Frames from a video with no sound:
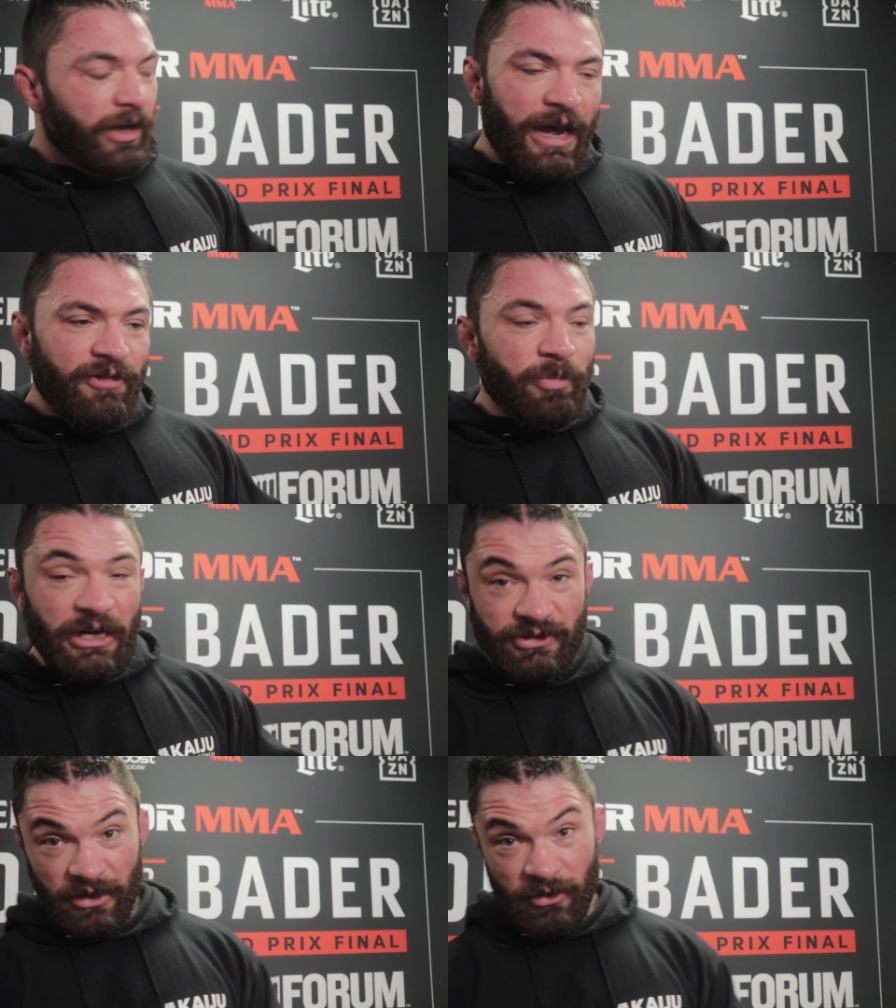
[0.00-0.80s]

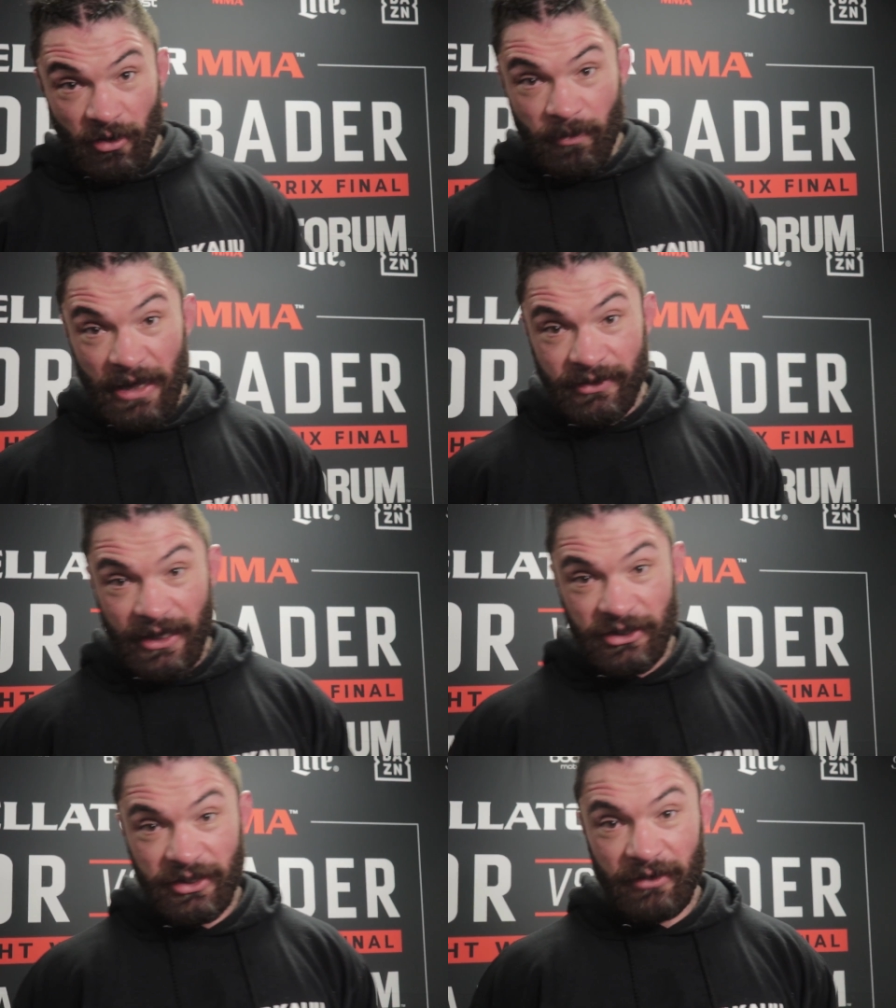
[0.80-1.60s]
Everybody's gonna know about
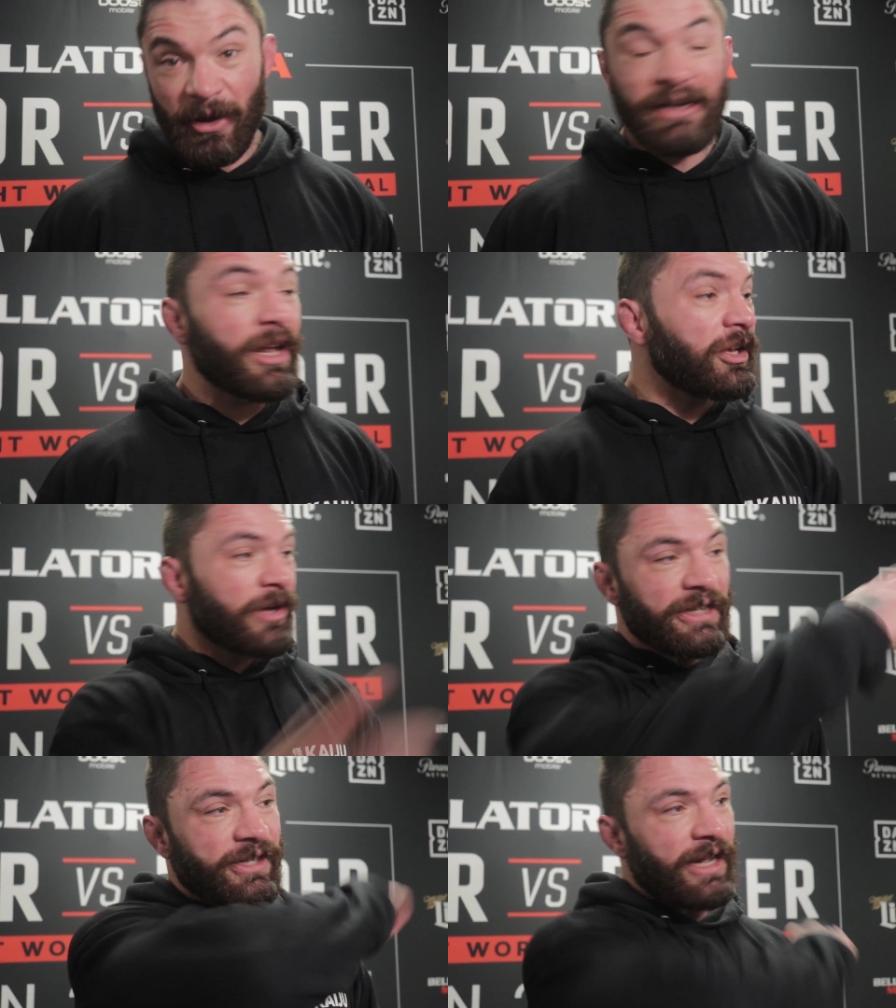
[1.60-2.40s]
that shit, right? None of
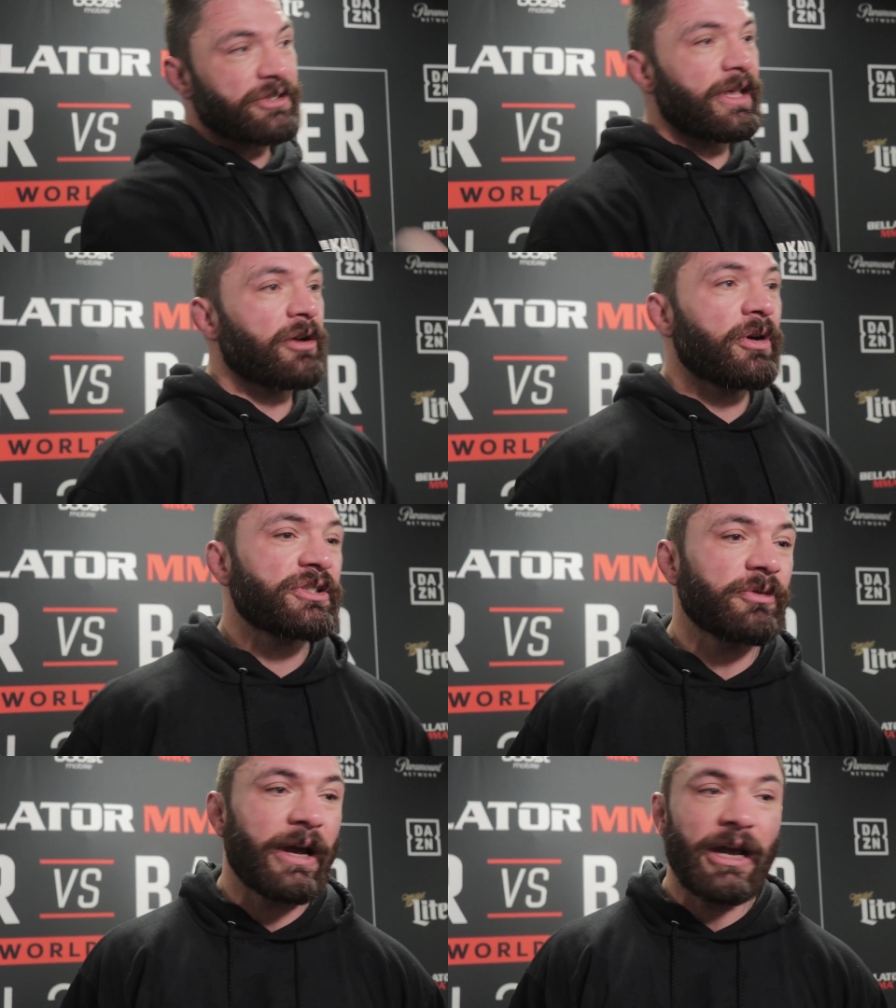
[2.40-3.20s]
you guys can answer that
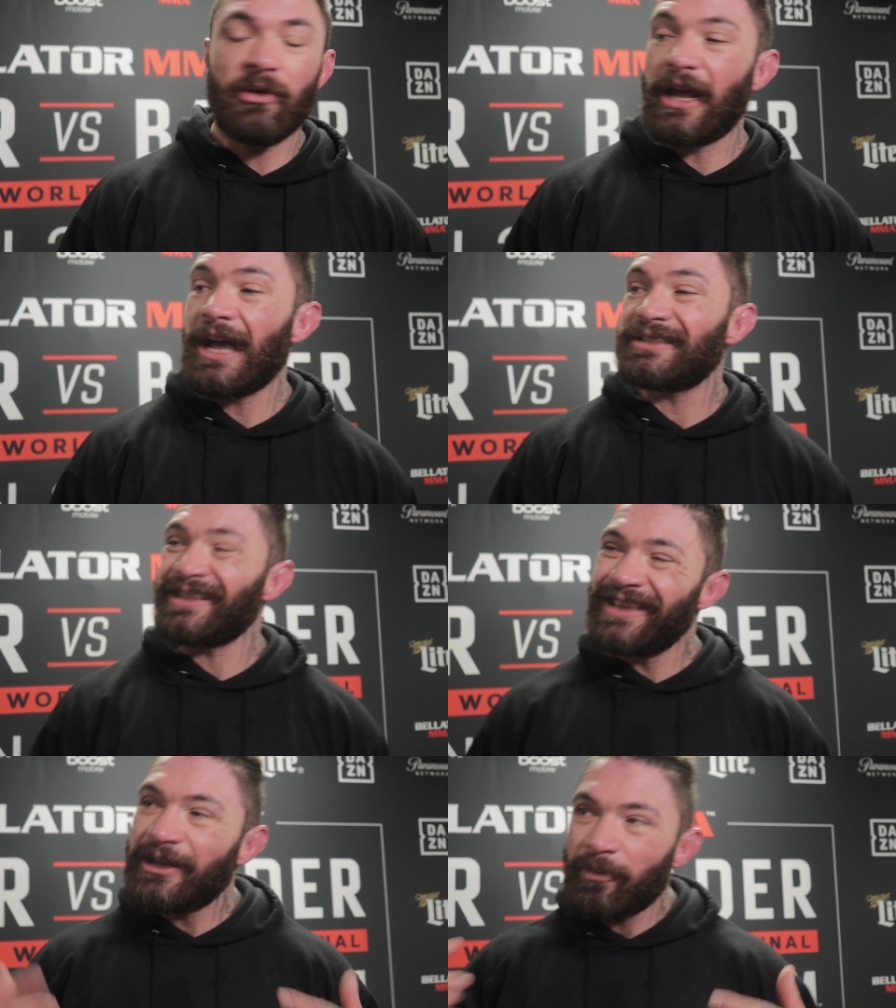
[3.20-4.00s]
question right now when I ask
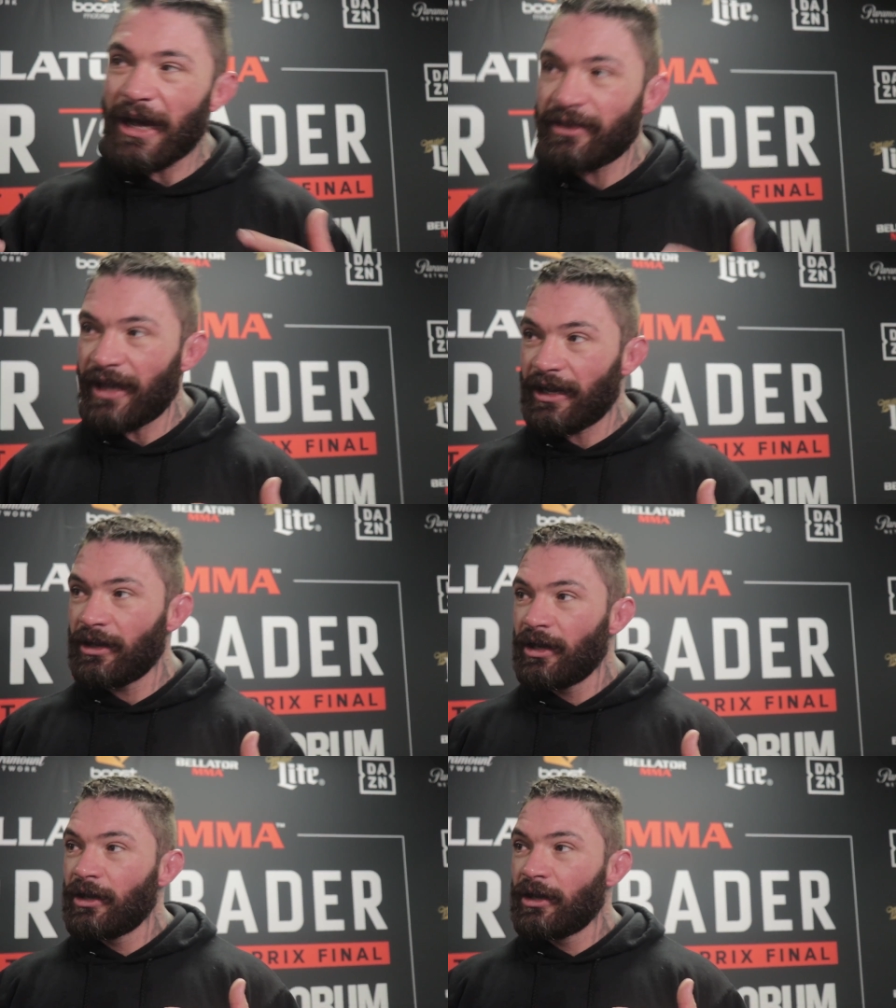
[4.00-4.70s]
it. Think about that.